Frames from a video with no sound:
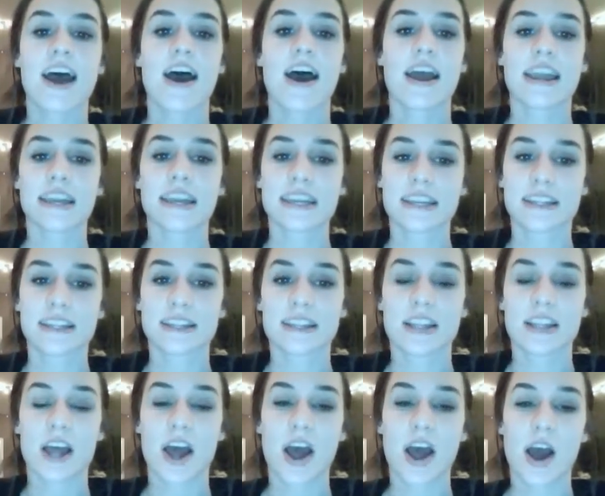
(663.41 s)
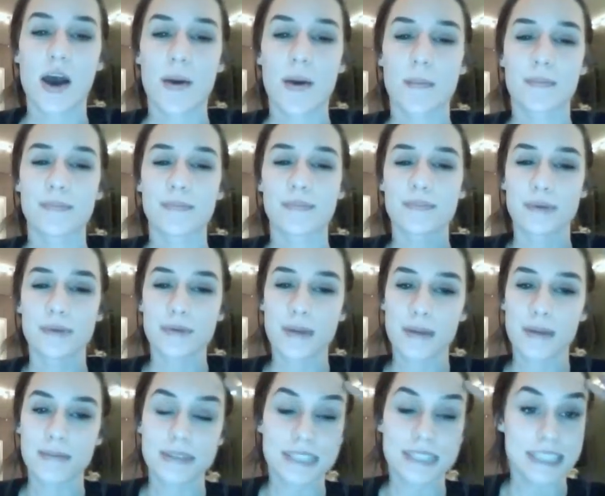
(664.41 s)
It can be
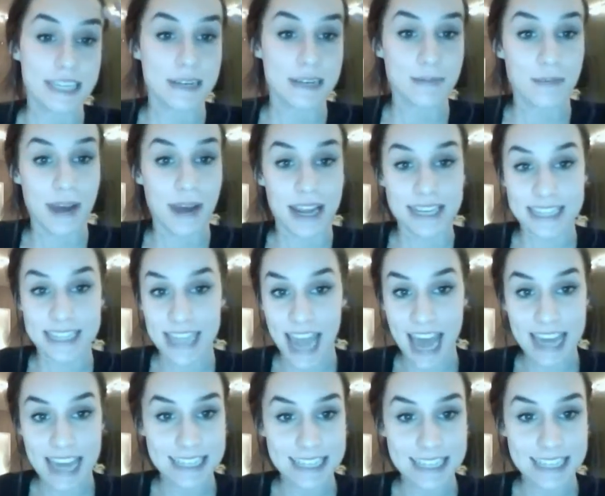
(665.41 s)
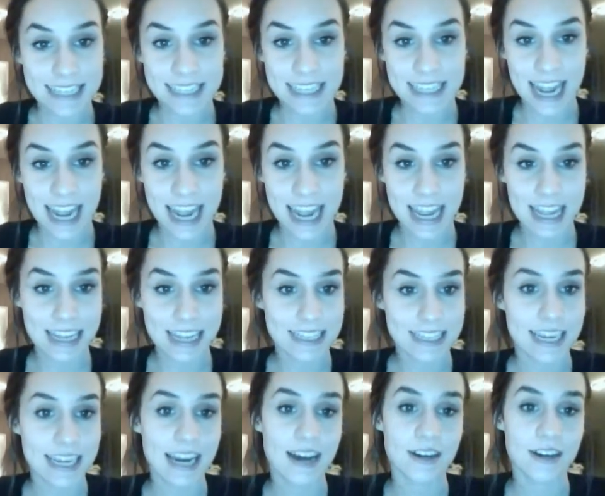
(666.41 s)
represented by tests,
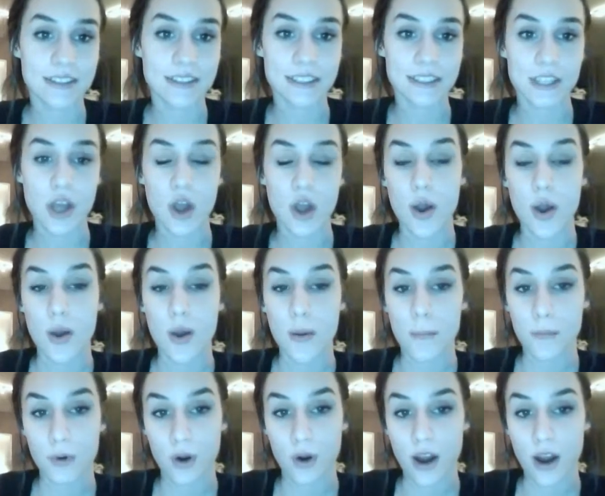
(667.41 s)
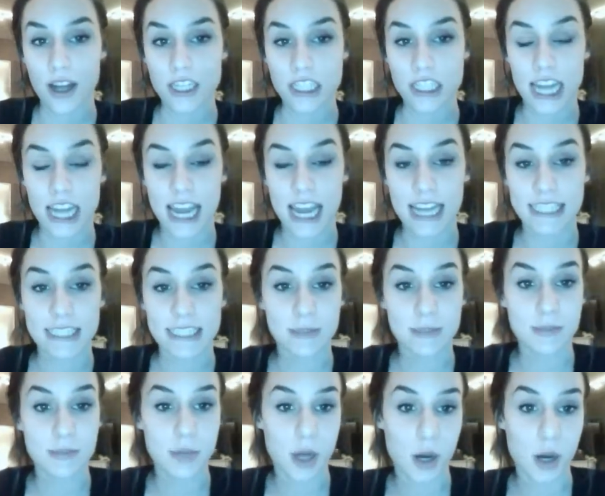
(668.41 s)
handouts, projects,
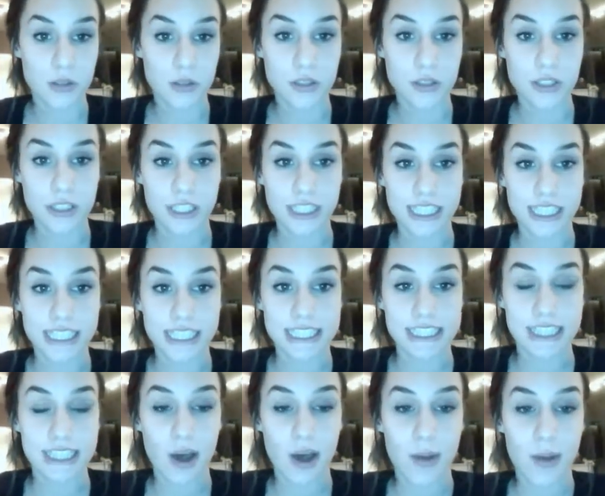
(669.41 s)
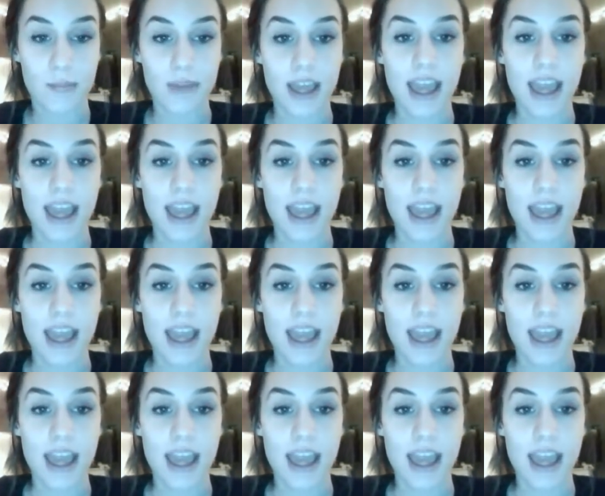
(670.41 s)
posters, and